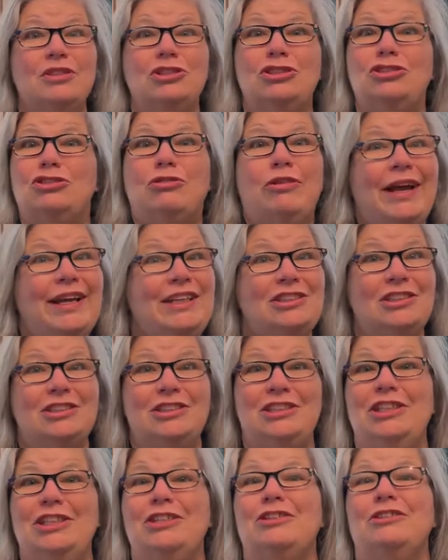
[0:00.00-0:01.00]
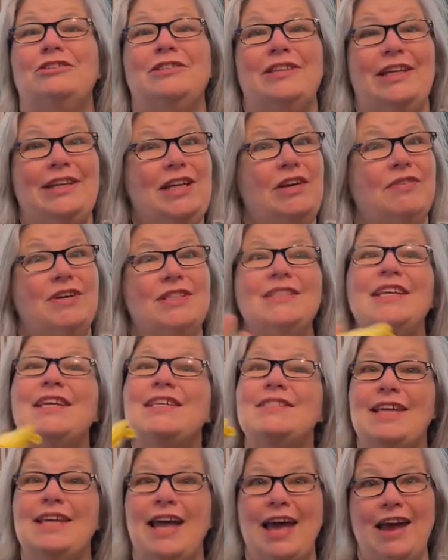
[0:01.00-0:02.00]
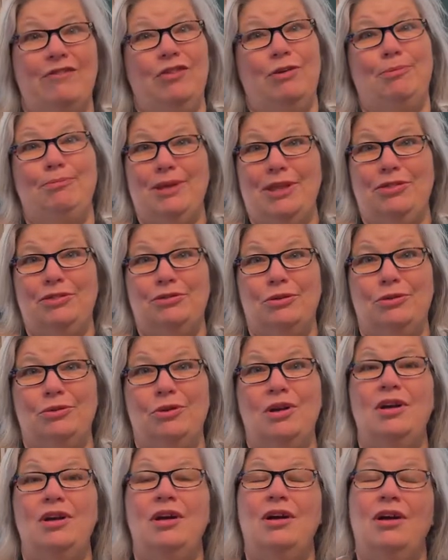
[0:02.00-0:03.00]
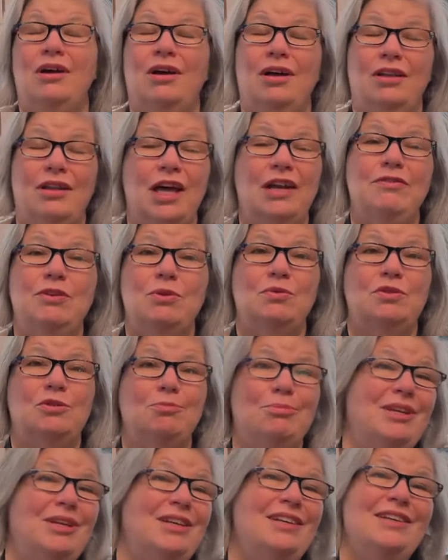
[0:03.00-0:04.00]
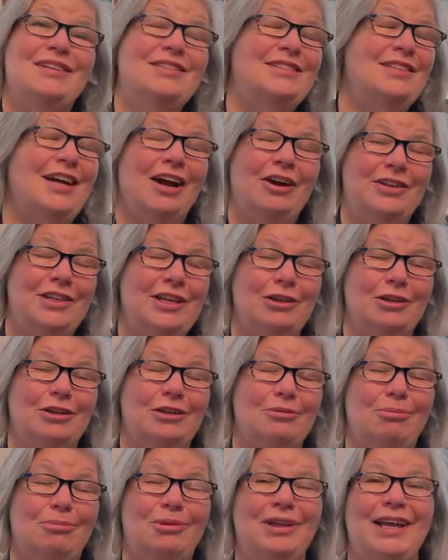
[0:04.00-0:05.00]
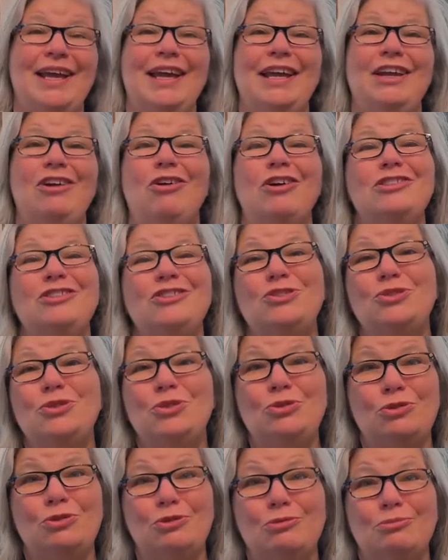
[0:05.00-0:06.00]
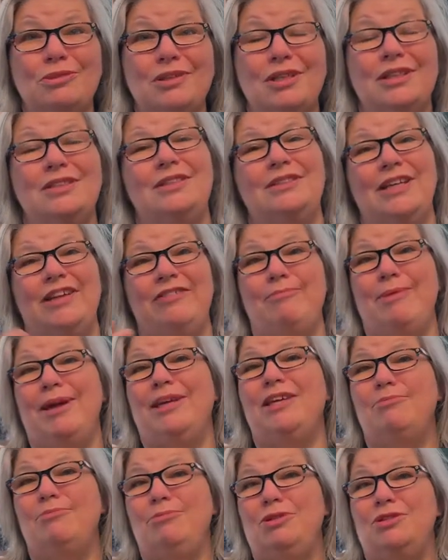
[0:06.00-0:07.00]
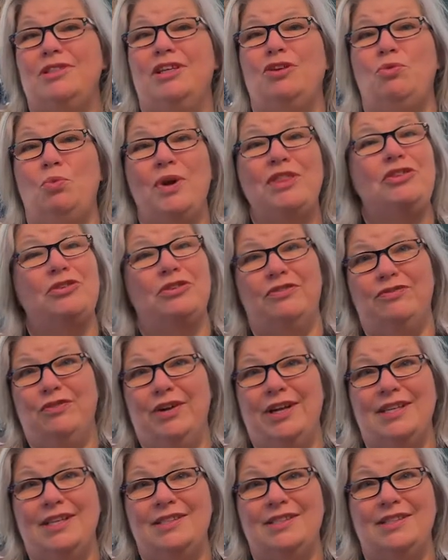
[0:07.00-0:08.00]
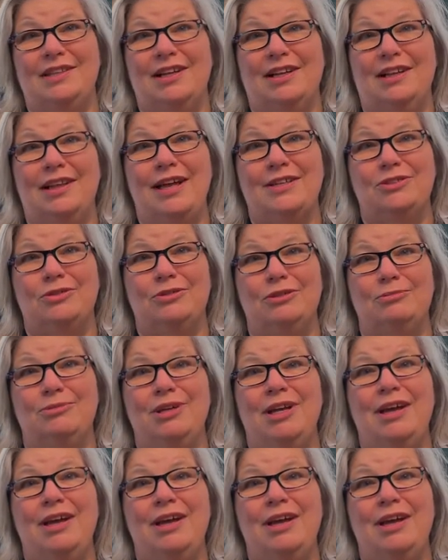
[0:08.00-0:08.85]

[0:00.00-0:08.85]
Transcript: strangest years any of us has ever been through. A lot of you spent an entire year playing on Zoom instead of making music with your friends in the classroom.